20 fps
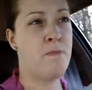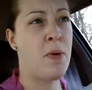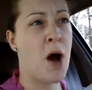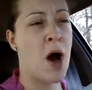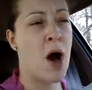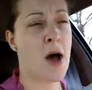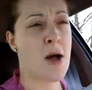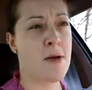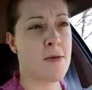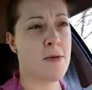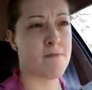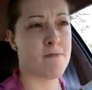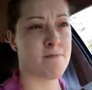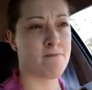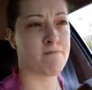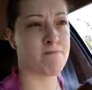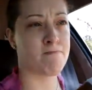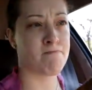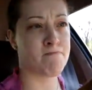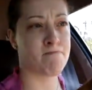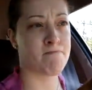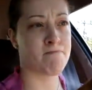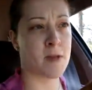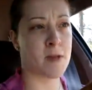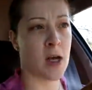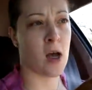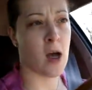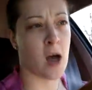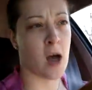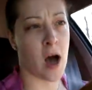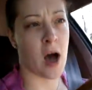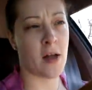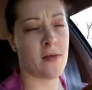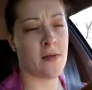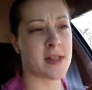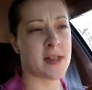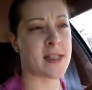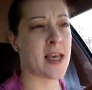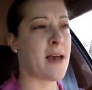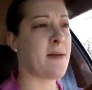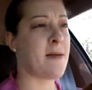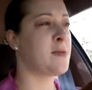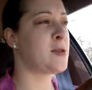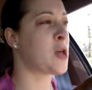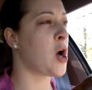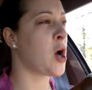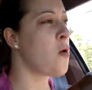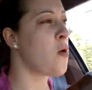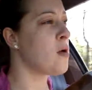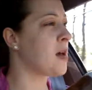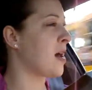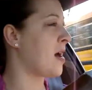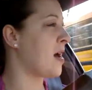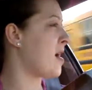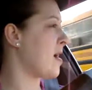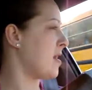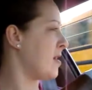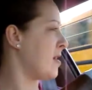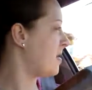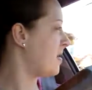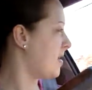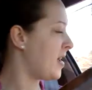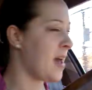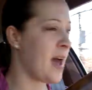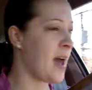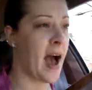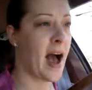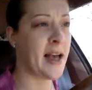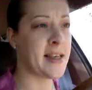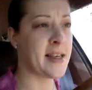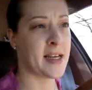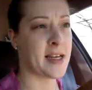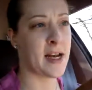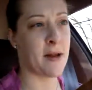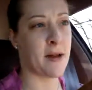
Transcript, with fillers: But, on the same token, as an